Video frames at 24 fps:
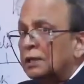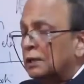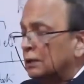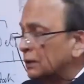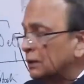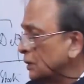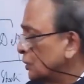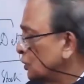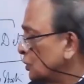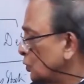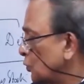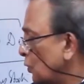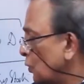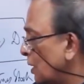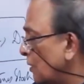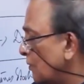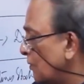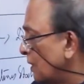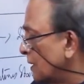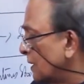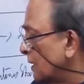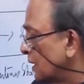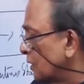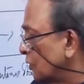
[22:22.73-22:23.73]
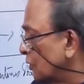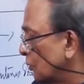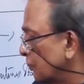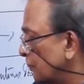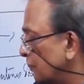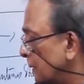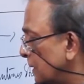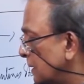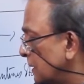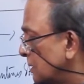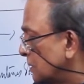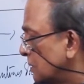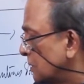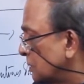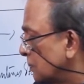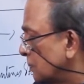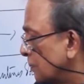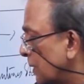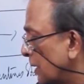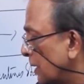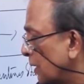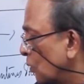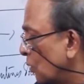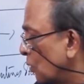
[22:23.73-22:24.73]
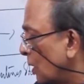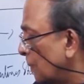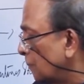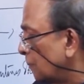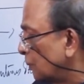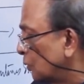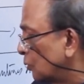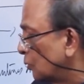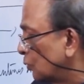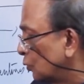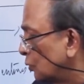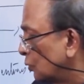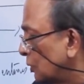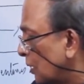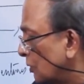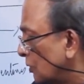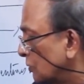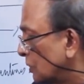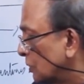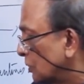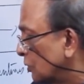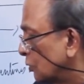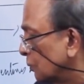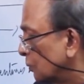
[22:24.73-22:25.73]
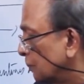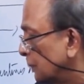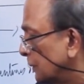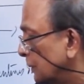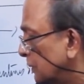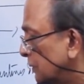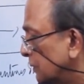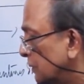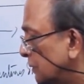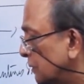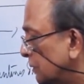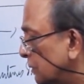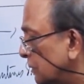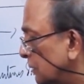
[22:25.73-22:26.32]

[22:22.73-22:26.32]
this 1200 rupees may go up to 2000 rupees,